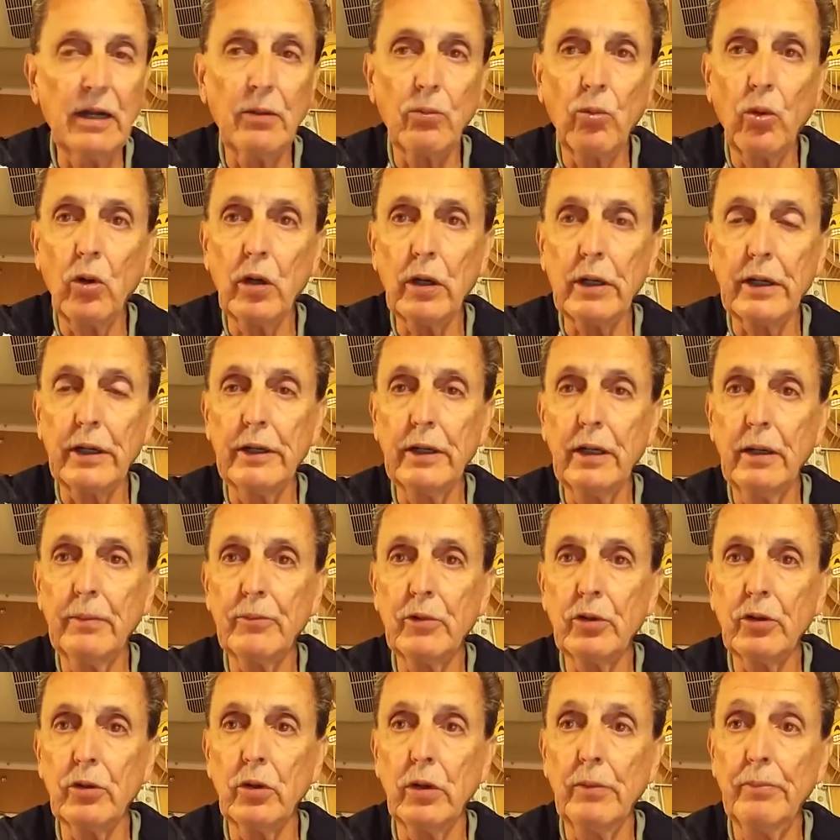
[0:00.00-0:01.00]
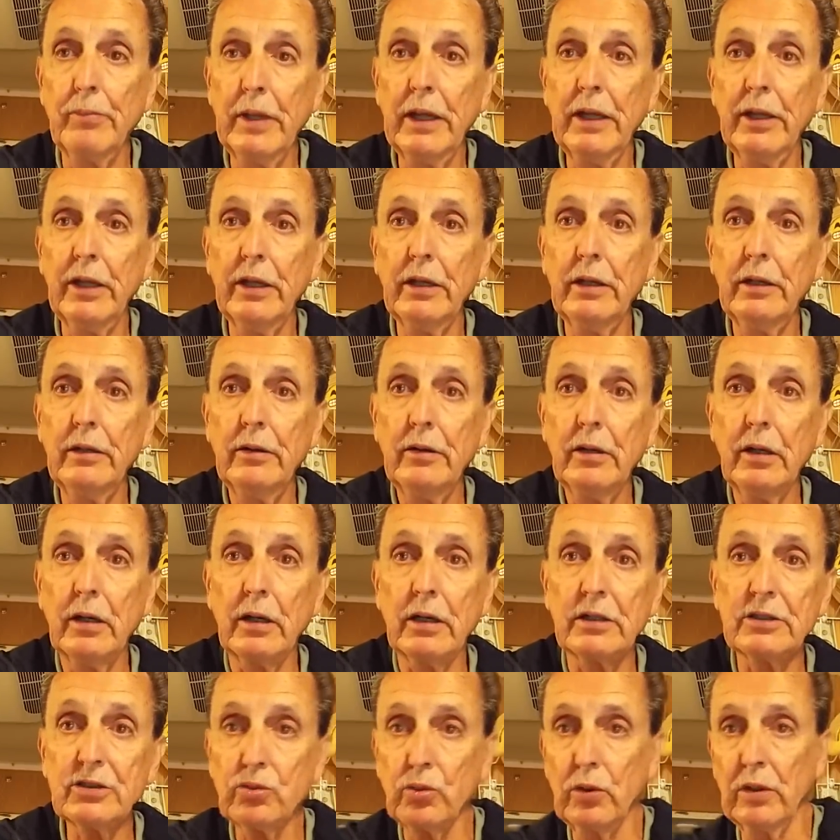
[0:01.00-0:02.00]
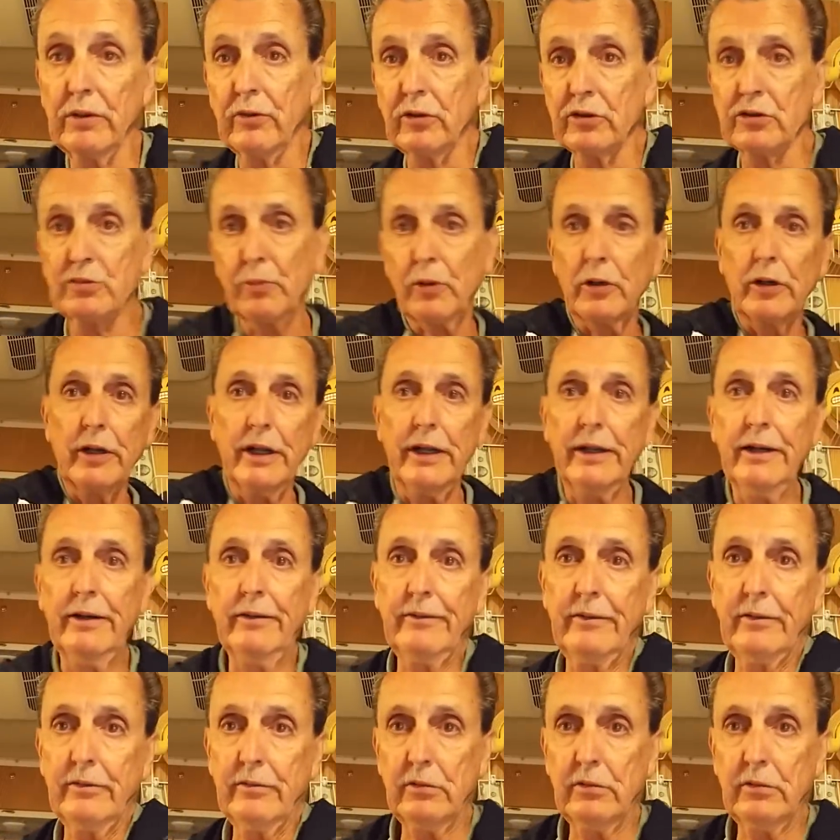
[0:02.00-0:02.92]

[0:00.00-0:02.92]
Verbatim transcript: I'm working up to a million uh, swivels per day.